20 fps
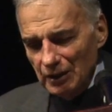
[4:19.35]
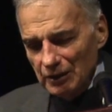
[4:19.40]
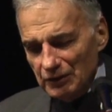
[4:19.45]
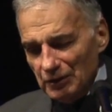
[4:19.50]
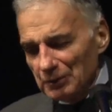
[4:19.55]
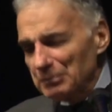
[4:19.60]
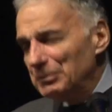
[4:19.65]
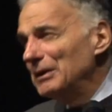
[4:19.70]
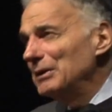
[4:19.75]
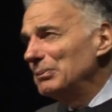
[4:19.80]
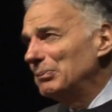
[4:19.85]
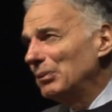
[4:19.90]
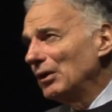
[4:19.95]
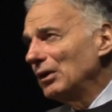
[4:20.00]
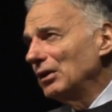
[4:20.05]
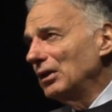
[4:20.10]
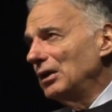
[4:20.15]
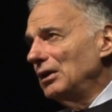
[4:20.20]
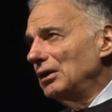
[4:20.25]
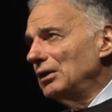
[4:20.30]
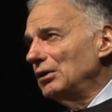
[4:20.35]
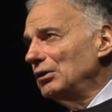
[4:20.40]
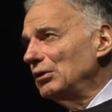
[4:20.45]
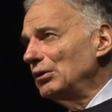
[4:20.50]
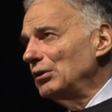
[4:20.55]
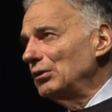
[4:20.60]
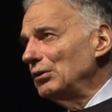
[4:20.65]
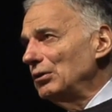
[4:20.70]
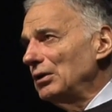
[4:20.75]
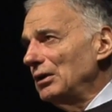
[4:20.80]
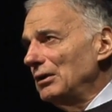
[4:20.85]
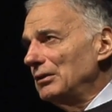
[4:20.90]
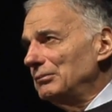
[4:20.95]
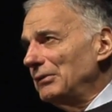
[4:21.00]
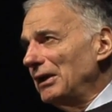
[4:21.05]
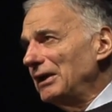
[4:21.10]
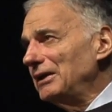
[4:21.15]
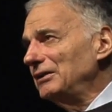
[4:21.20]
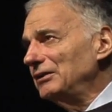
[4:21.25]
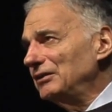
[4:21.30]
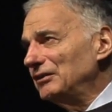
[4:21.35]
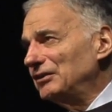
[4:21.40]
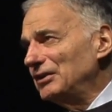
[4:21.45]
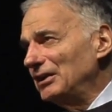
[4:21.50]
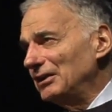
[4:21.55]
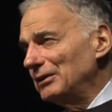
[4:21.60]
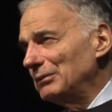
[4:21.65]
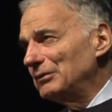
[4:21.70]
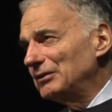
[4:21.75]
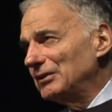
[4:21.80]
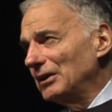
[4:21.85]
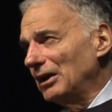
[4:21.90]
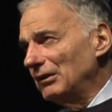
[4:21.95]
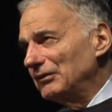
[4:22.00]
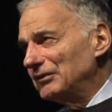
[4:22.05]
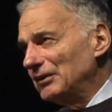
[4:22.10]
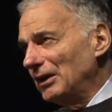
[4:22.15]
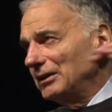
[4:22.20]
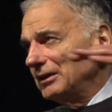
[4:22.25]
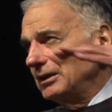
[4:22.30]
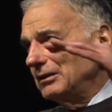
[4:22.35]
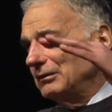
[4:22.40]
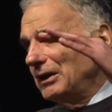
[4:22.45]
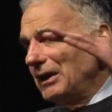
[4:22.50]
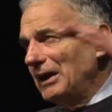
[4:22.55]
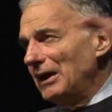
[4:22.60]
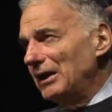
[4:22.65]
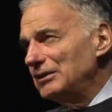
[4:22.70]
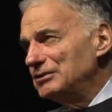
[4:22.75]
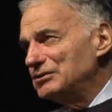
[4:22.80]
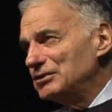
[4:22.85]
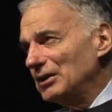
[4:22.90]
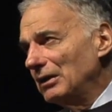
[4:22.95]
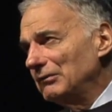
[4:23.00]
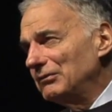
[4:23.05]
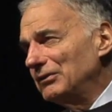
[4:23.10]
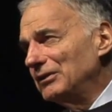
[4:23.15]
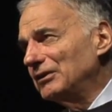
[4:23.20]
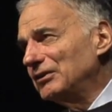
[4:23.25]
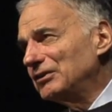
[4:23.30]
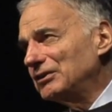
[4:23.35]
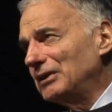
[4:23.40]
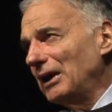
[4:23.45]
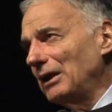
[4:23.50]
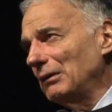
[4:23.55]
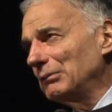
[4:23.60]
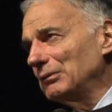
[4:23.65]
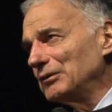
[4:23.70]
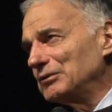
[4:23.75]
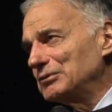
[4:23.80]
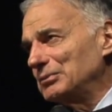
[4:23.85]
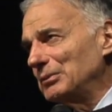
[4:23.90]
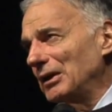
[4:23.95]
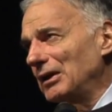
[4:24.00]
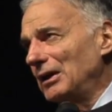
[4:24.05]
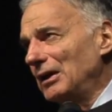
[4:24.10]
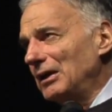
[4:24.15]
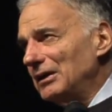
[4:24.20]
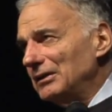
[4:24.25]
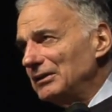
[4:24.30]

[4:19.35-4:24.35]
There are people who may see themselves on the edge of the establishment.